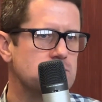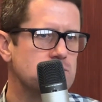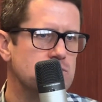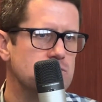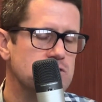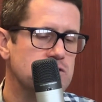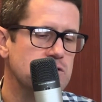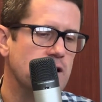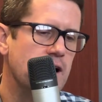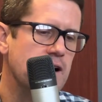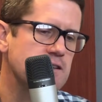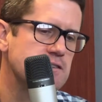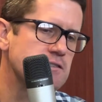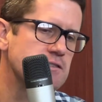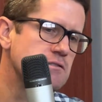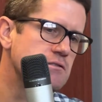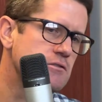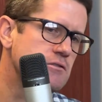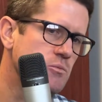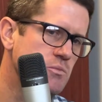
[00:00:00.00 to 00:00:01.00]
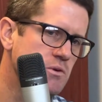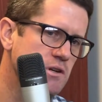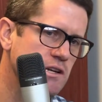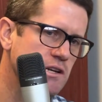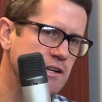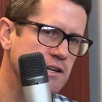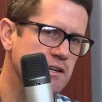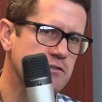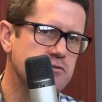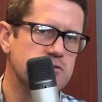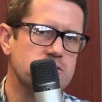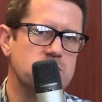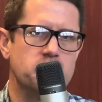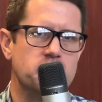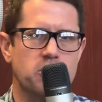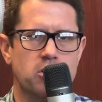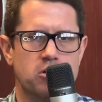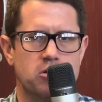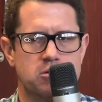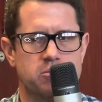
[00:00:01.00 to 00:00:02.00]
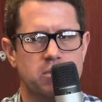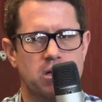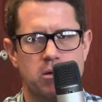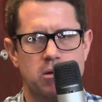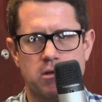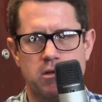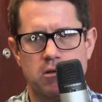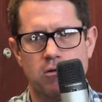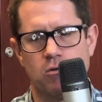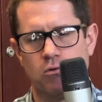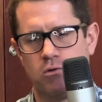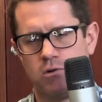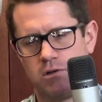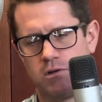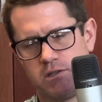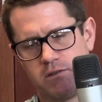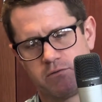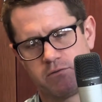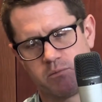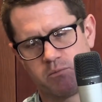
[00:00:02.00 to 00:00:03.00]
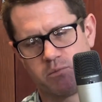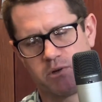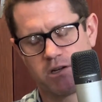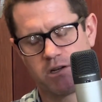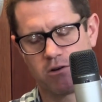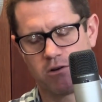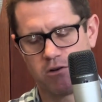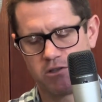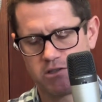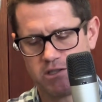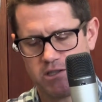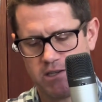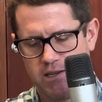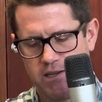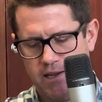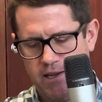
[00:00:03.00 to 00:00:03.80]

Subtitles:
who has a completely different approach, maybe, or a different pedagogy.